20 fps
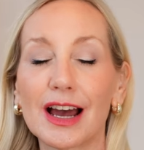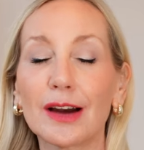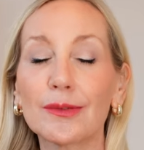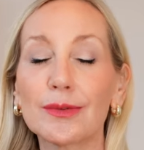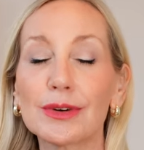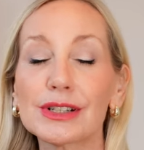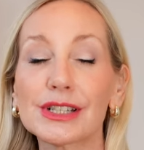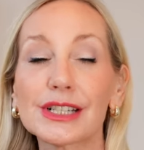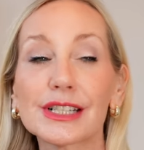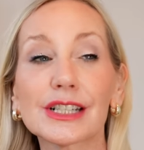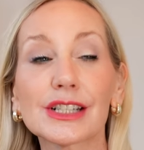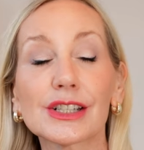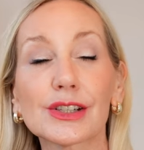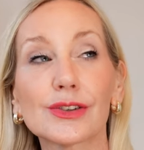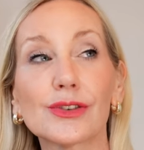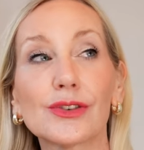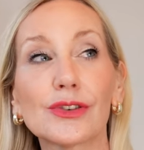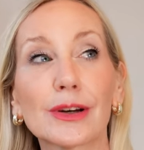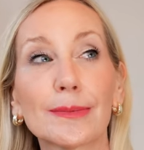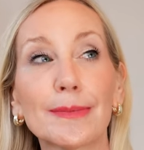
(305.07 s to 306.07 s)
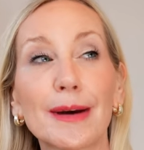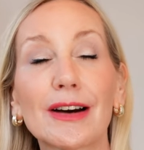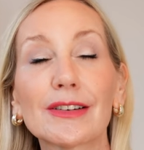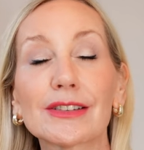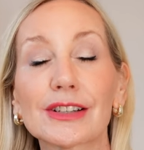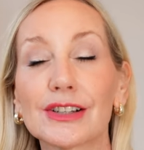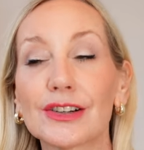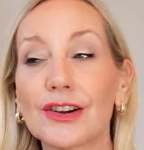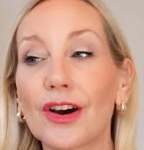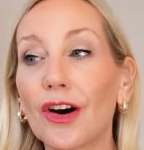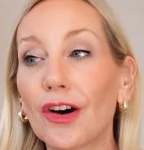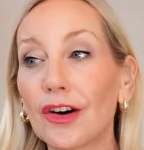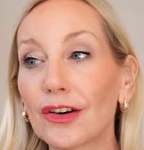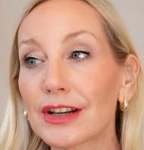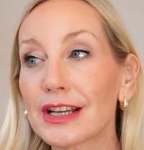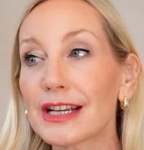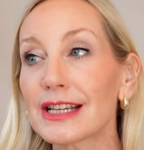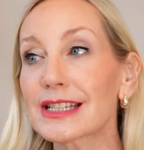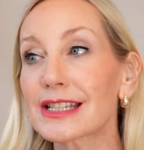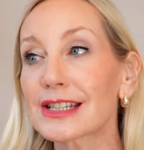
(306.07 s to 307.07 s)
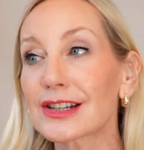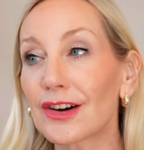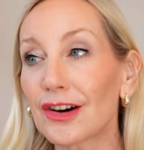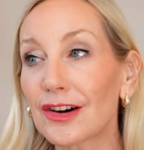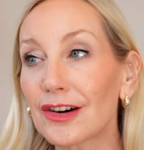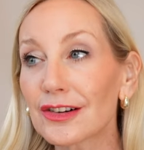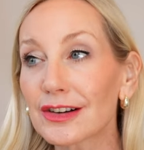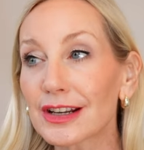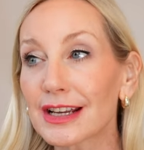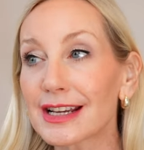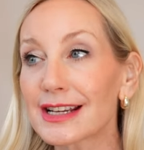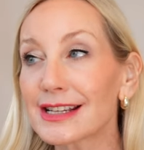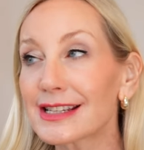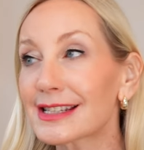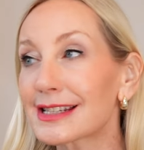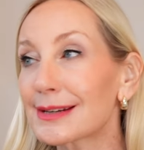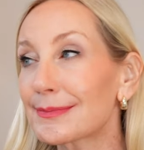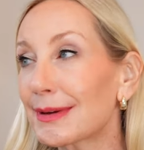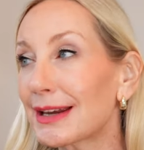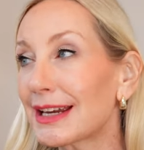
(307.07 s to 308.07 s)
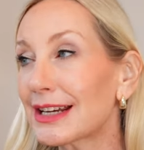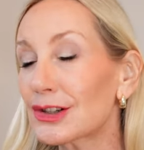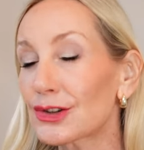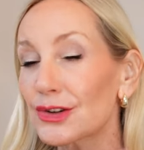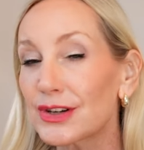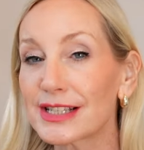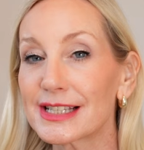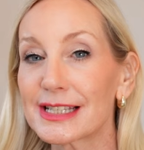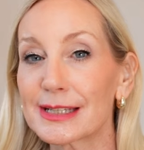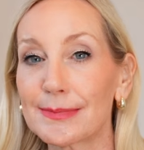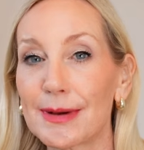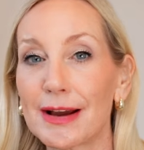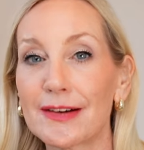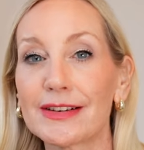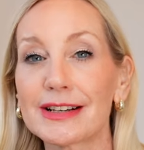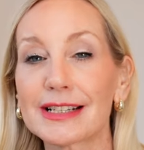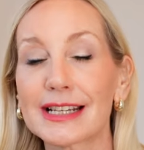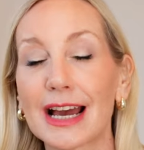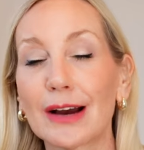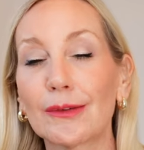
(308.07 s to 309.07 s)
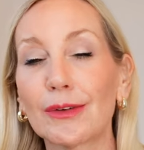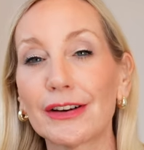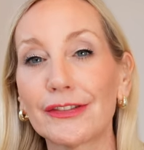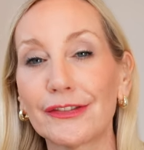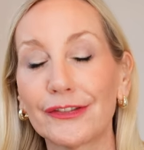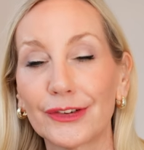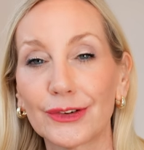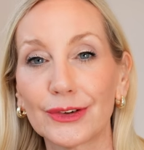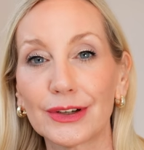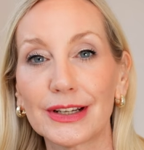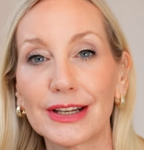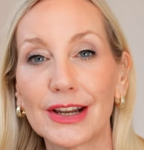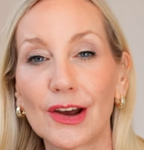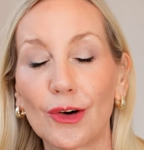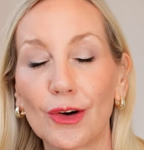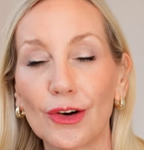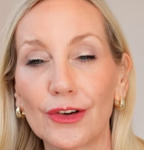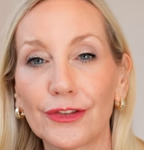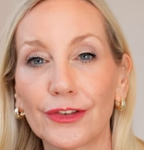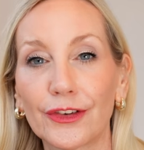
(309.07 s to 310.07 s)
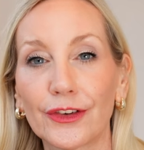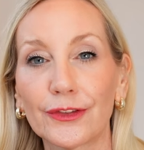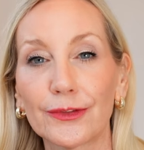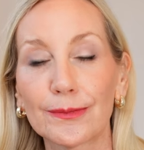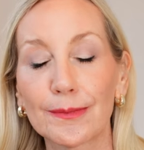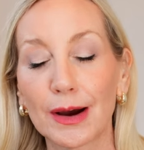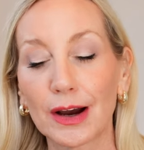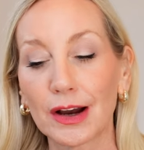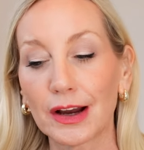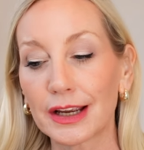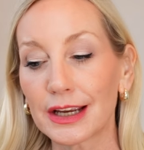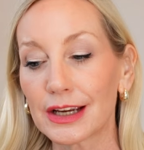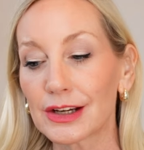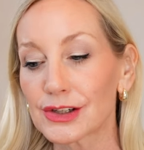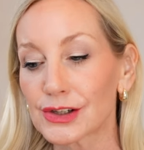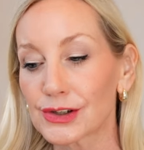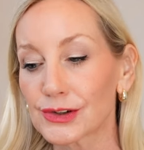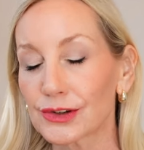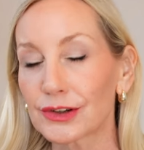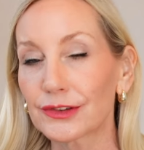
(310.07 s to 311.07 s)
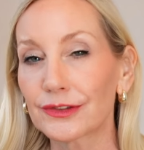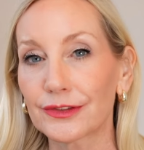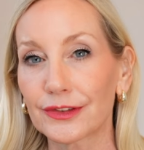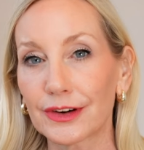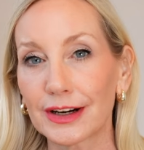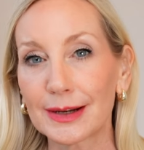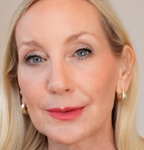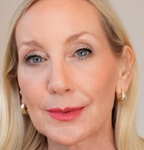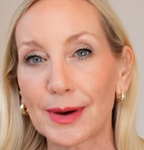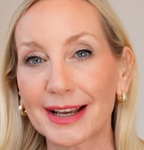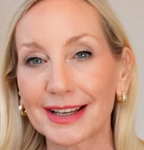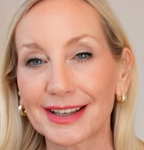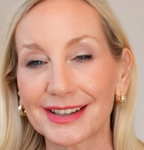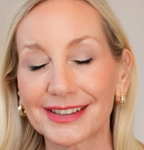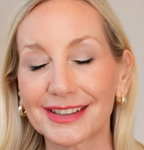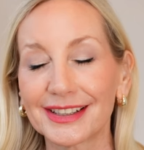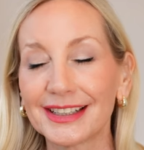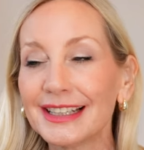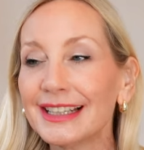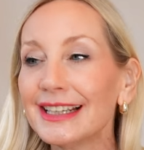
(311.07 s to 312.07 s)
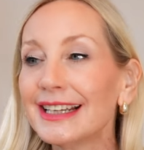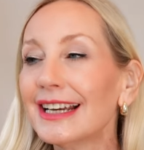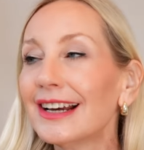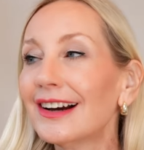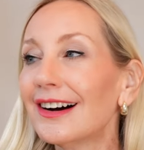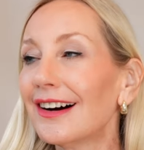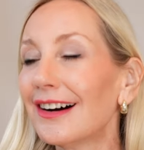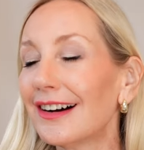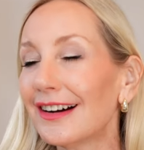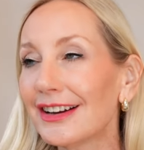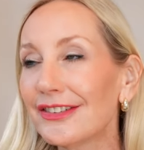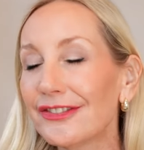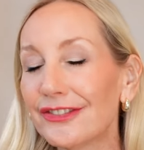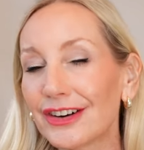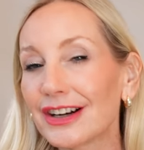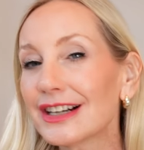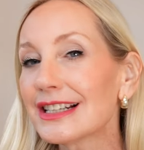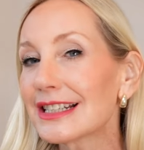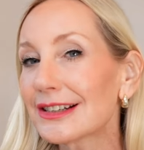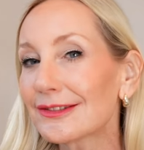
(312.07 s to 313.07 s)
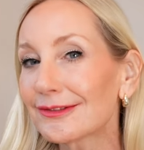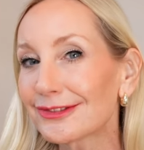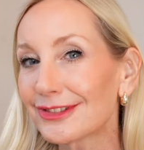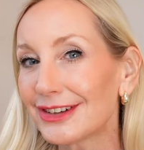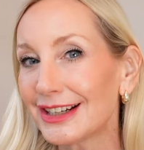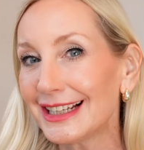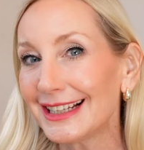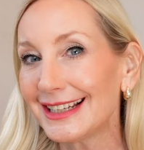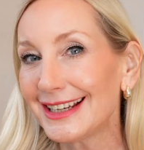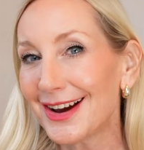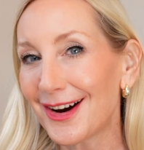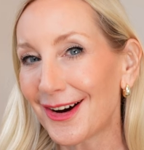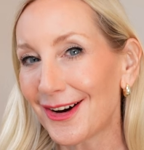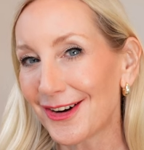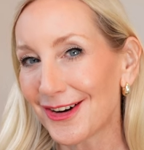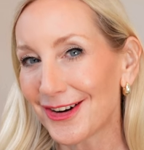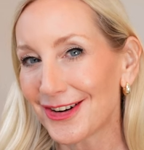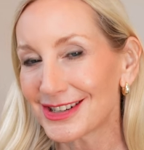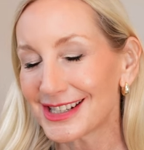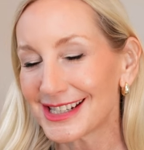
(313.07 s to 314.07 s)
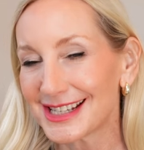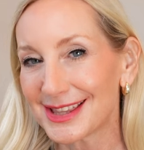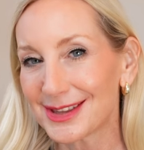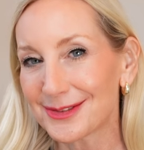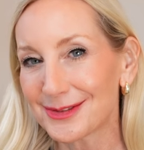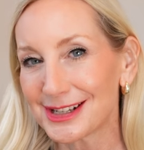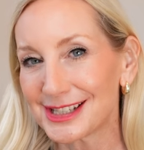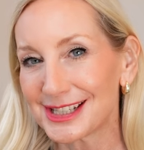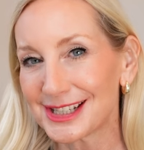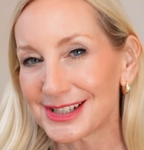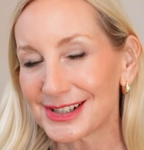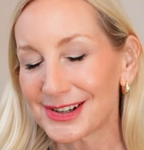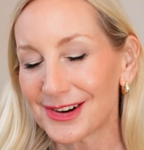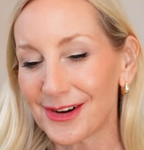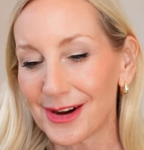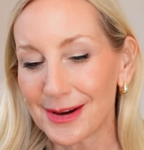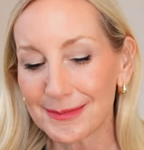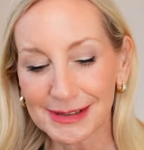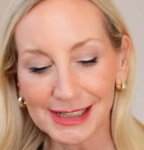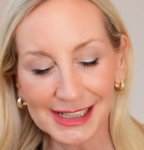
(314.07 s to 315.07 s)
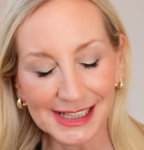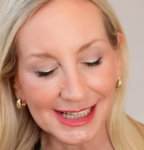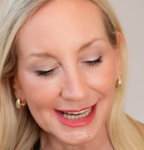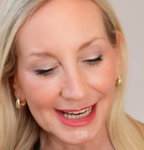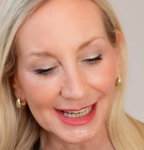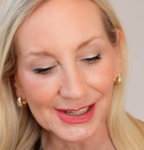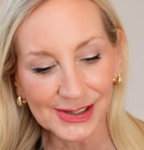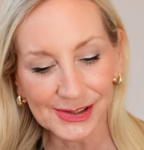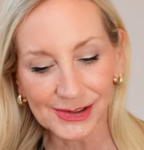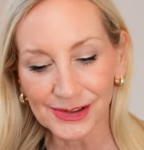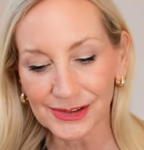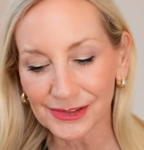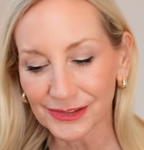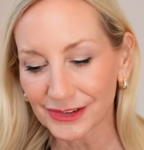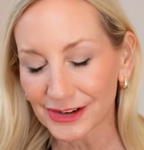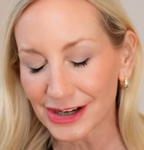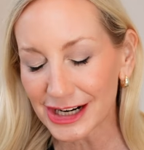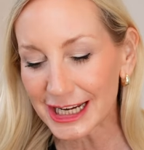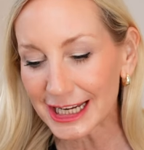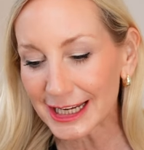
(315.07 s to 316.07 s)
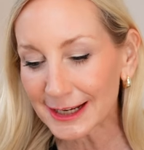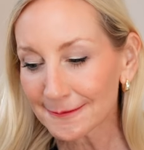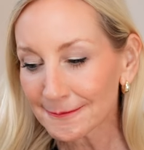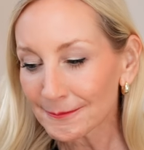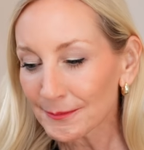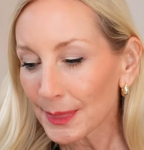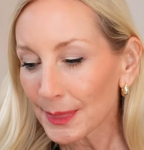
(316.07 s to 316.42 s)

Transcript: I wanted to talk about an honest, being transparent, how I've fallen off of my sugar-free wagon. I find it really hard in the winter time to stay sugar-free.